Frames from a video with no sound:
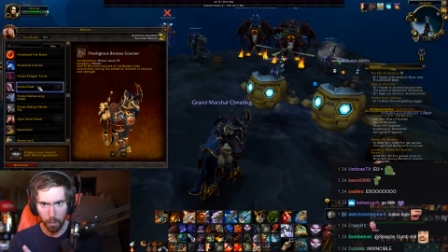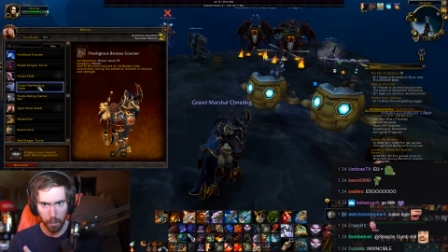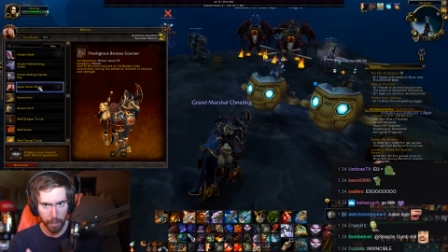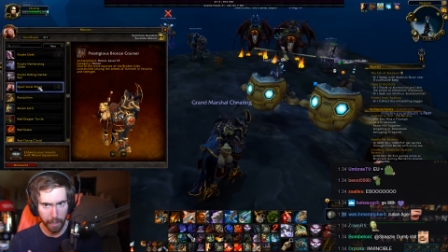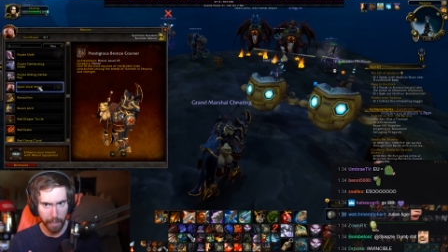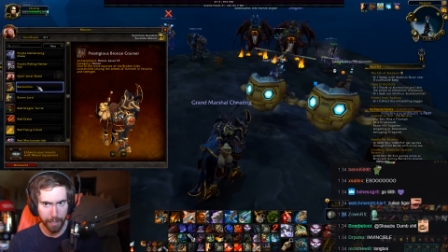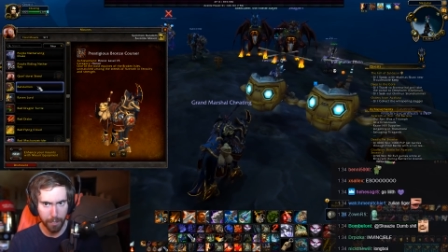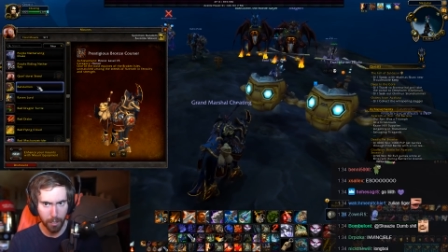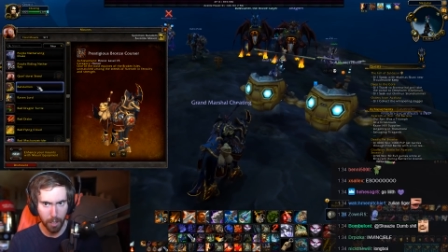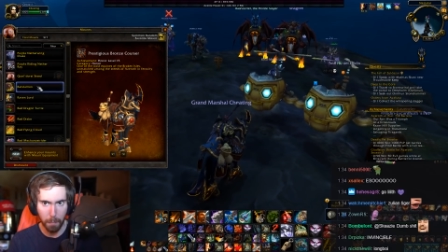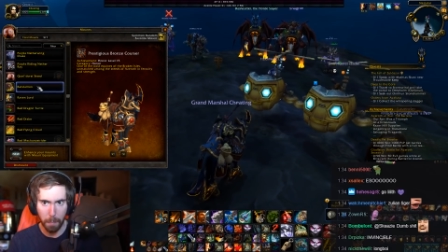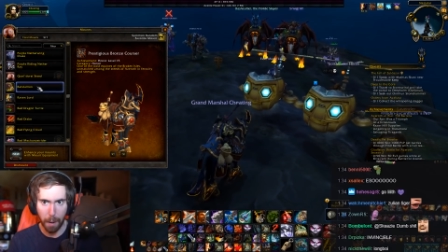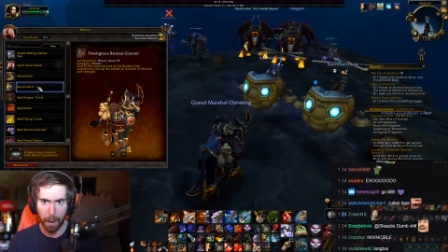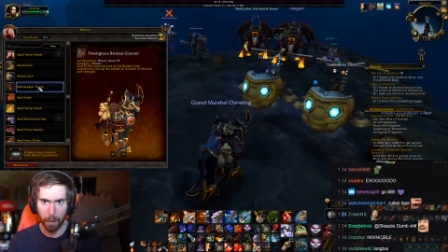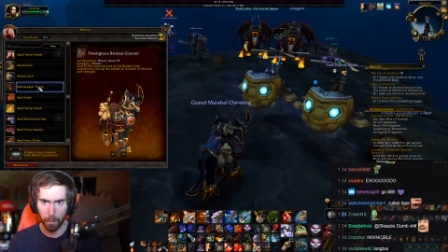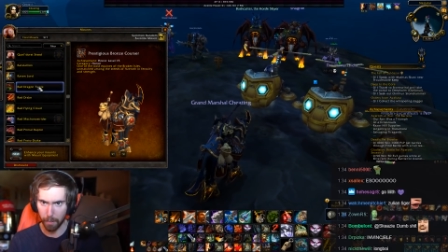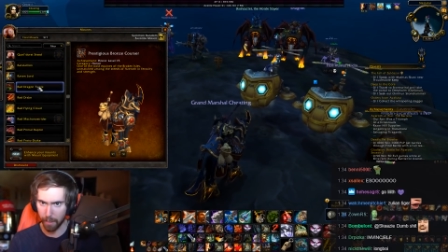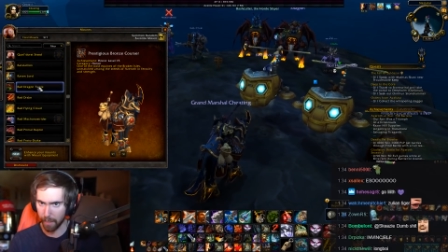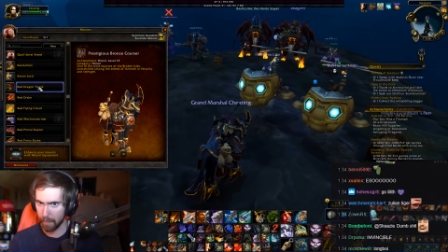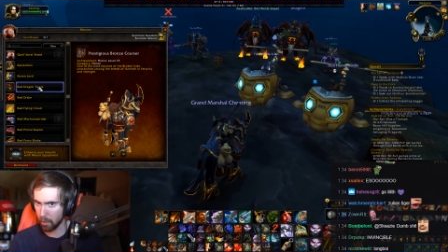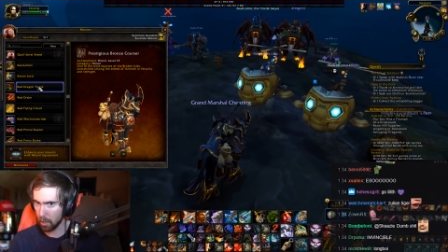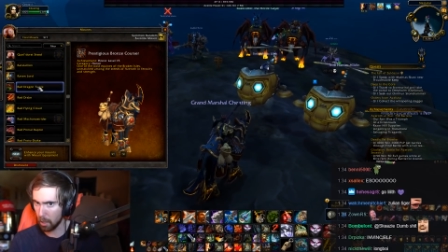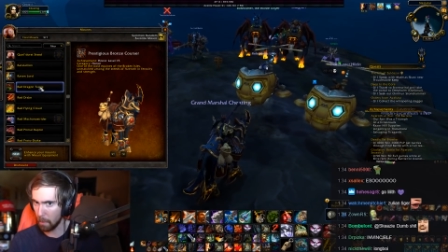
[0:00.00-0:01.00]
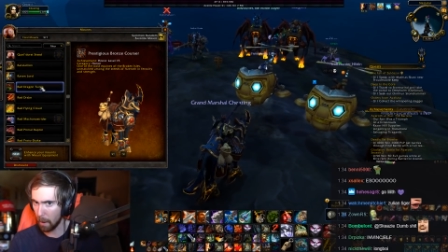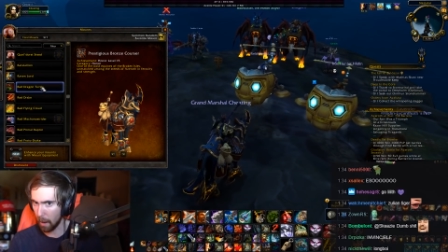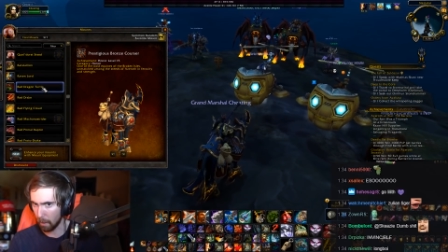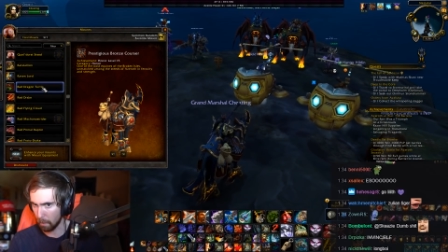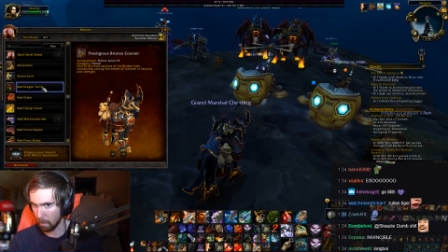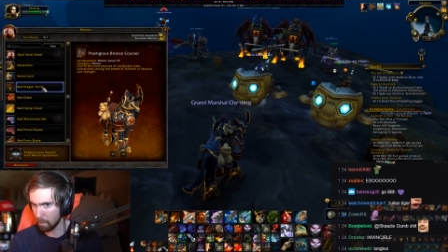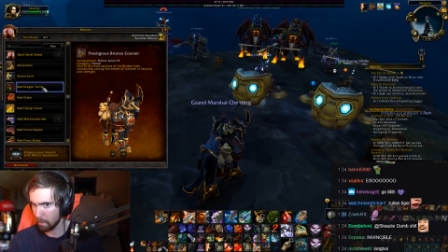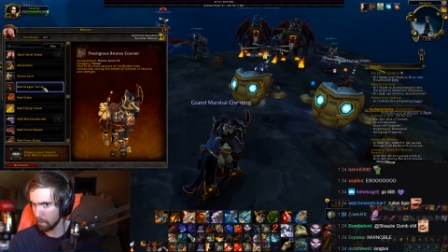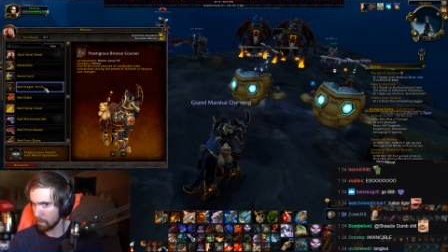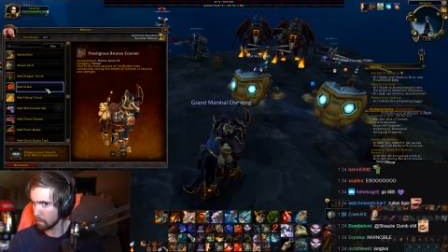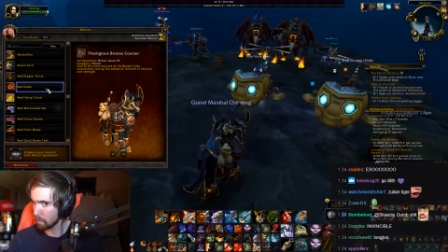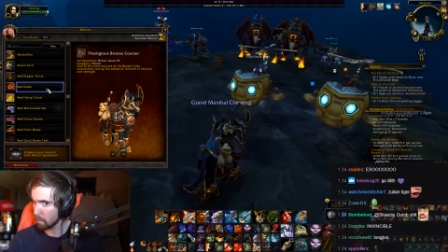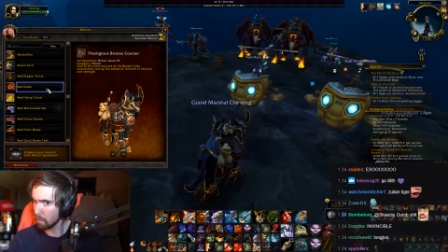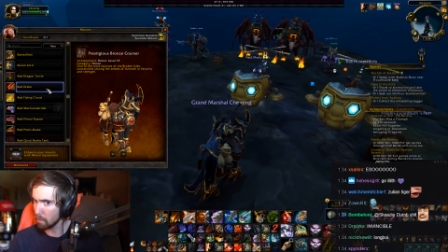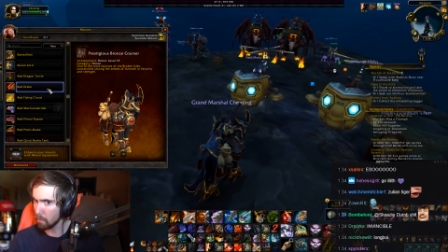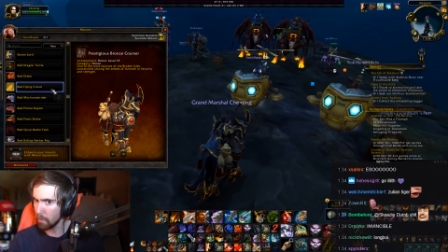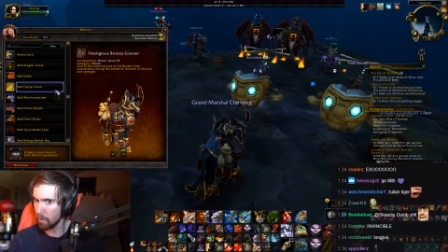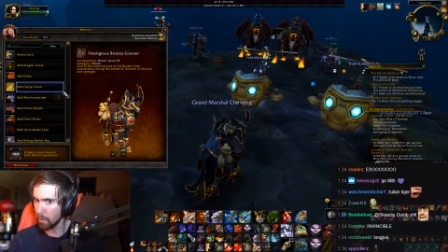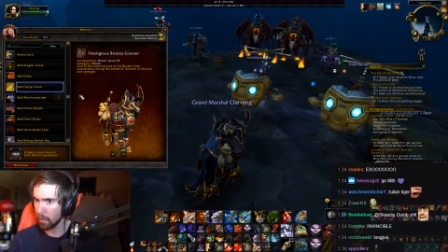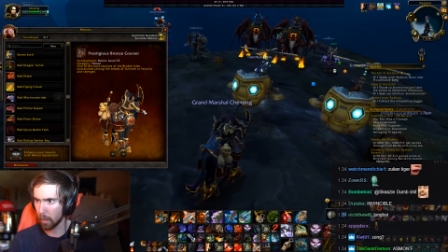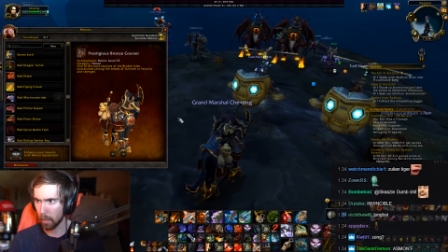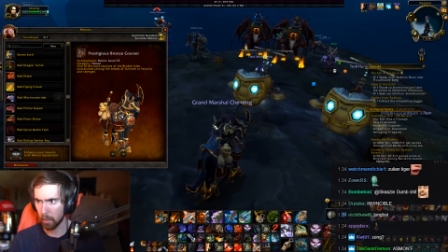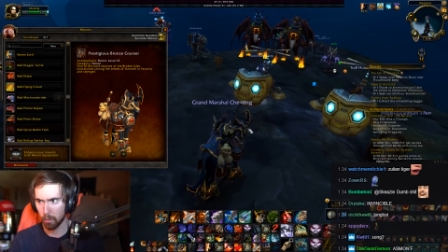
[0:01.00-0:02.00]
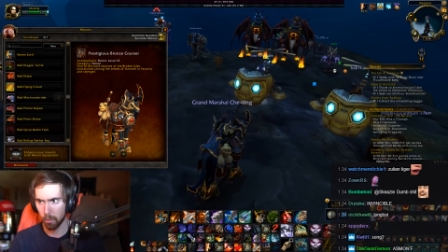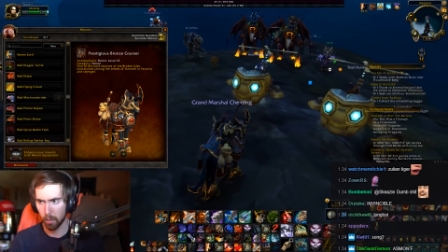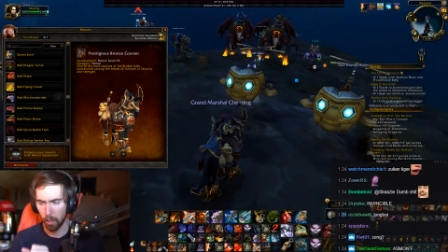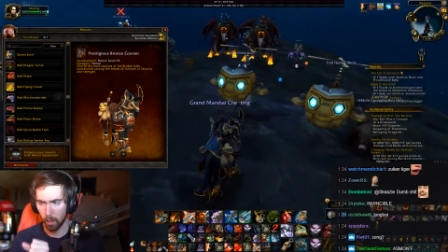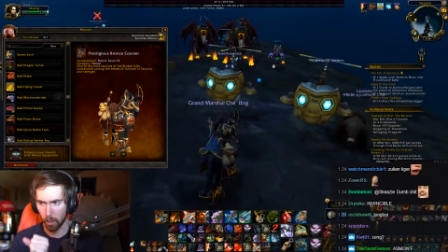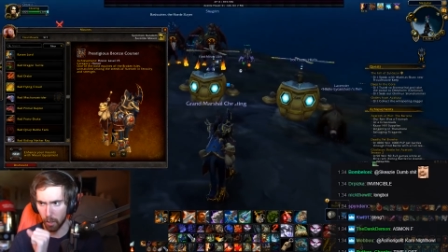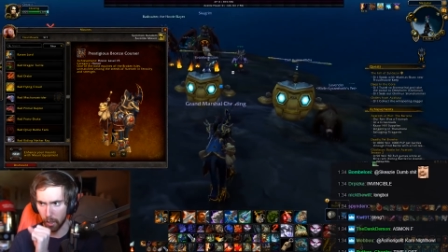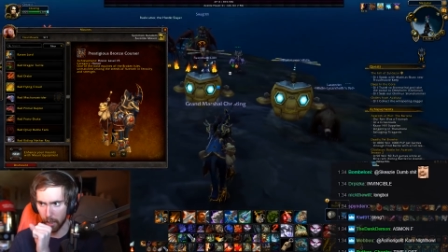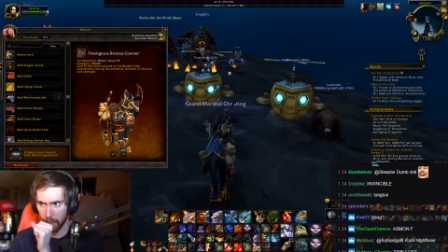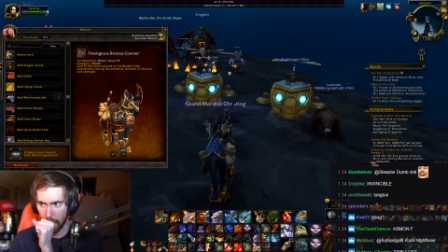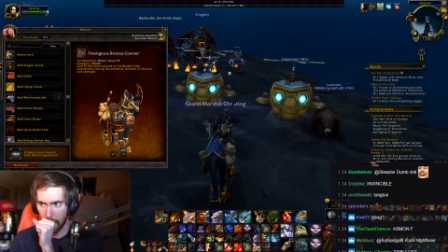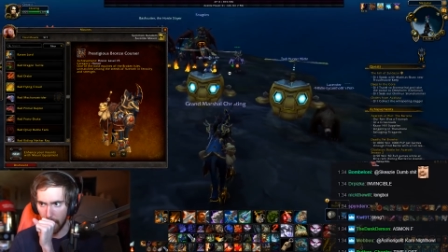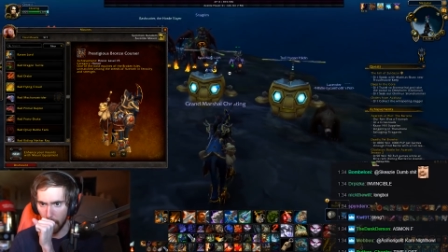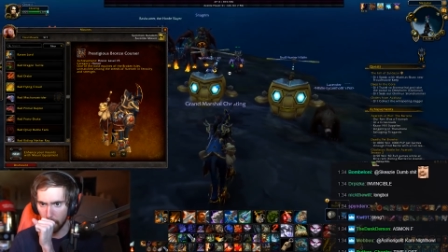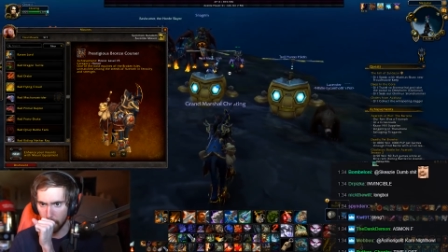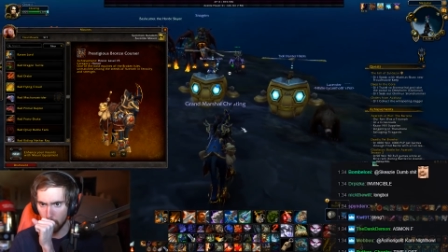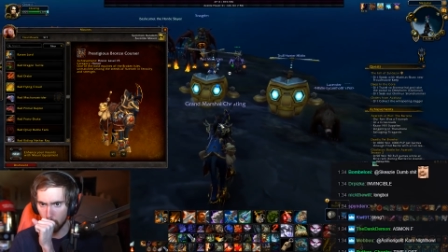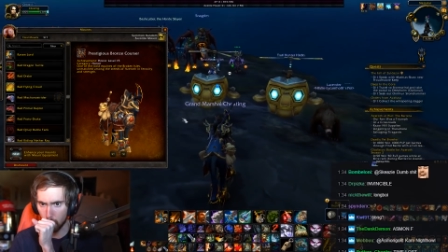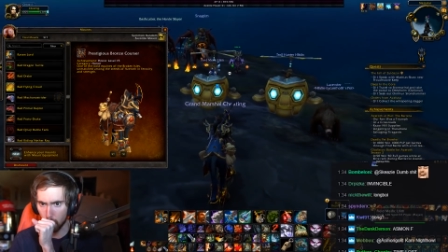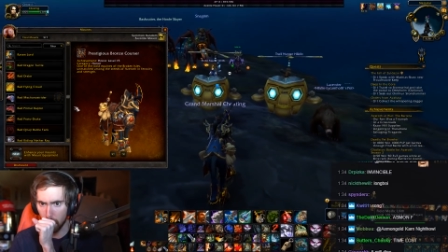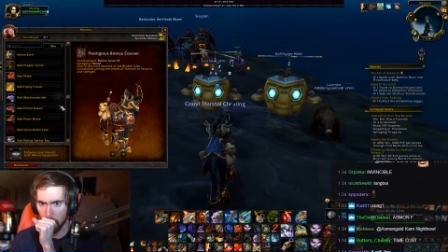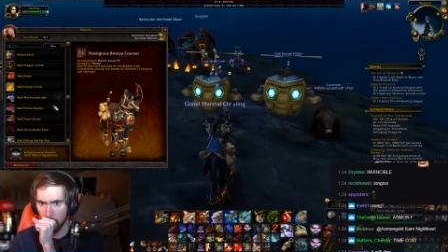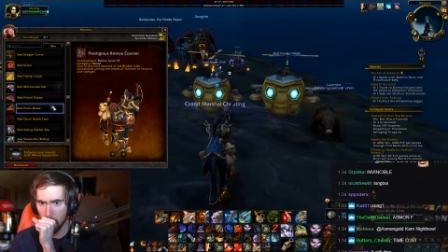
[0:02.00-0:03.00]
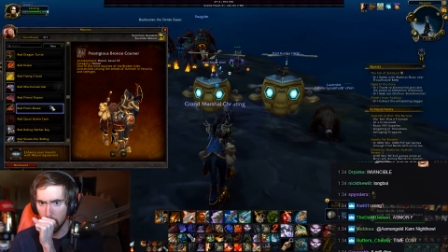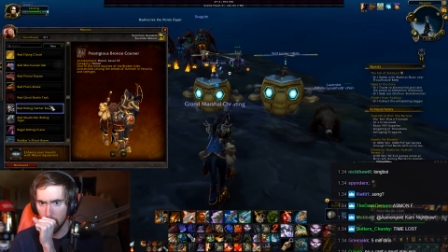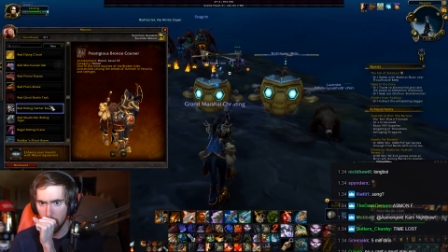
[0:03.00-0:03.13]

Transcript: Easy mount, easy mount. Let's see, are they gonna have this one?